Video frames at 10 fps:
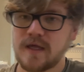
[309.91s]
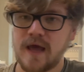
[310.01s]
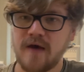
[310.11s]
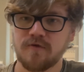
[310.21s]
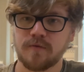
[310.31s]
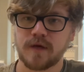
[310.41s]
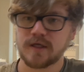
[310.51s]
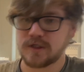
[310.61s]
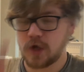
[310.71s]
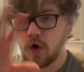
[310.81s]
thing ever
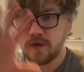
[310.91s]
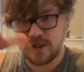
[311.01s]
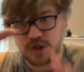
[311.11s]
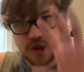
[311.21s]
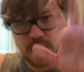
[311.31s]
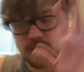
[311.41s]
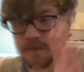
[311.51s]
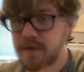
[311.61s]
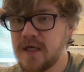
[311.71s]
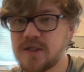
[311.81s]
because it's all these
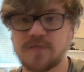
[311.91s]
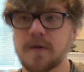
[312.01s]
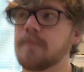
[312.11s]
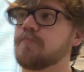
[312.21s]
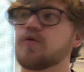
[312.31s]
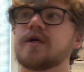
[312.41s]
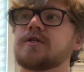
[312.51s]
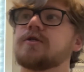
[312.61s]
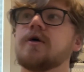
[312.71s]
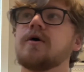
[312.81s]
degenerate pieces, but it
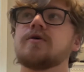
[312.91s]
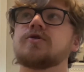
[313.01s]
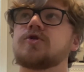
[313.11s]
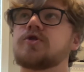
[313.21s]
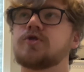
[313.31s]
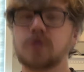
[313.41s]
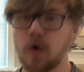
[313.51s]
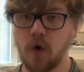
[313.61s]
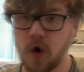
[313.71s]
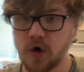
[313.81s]
bricks
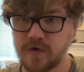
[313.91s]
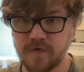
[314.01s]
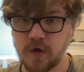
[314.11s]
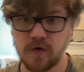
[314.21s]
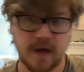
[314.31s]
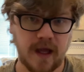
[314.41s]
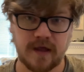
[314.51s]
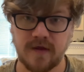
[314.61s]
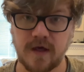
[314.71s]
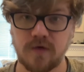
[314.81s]
so hard if you don't get
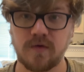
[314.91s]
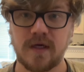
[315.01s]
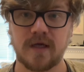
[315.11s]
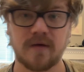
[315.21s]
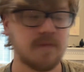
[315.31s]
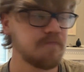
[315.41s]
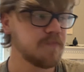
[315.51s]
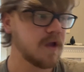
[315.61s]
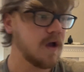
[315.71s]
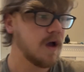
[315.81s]
anything you need.
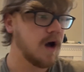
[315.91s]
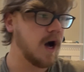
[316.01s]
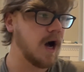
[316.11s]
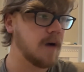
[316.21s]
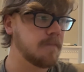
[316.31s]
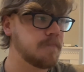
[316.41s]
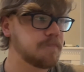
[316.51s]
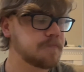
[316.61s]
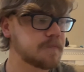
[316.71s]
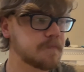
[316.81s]

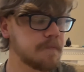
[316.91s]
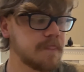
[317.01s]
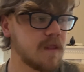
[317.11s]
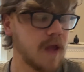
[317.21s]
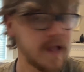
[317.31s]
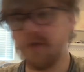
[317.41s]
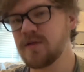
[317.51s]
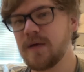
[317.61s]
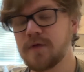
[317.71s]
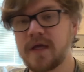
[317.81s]
And he
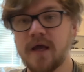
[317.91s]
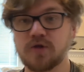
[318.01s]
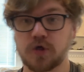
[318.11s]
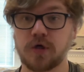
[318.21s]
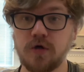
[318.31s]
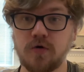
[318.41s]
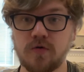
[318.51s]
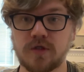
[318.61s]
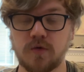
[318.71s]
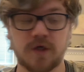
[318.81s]
was able to get out
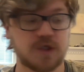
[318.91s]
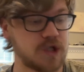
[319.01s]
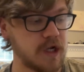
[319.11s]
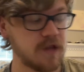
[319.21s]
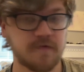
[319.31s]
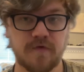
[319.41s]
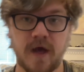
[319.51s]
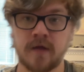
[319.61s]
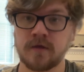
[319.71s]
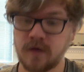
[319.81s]
Dragoon, to which another
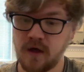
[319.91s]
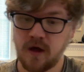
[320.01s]
friend,